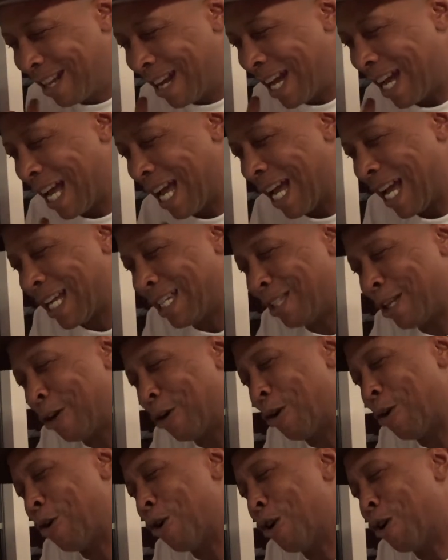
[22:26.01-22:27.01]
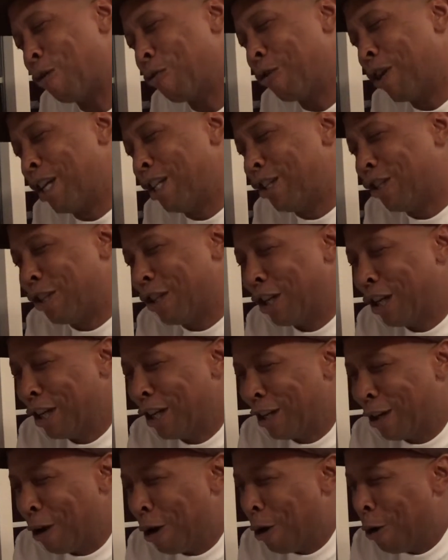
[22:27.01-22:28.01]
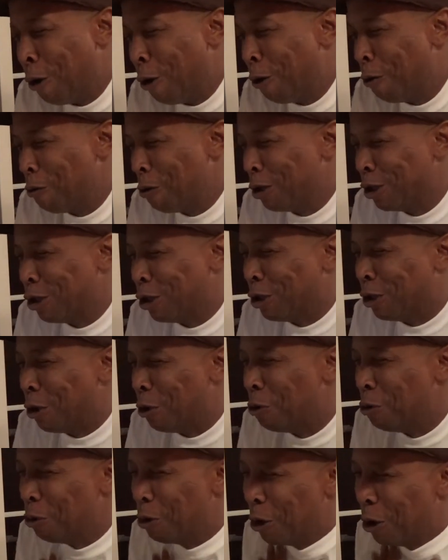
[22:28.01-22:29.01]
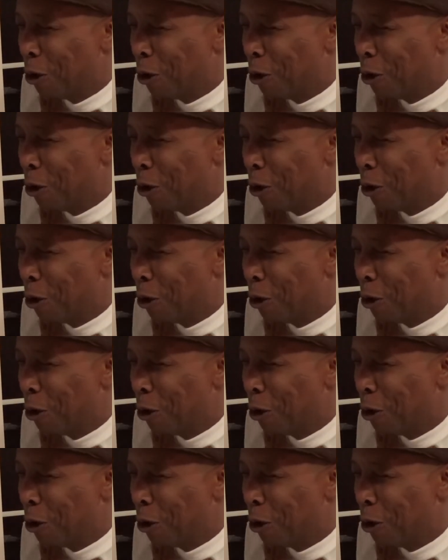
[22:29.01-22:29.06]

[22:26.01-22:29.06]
I had the orange suit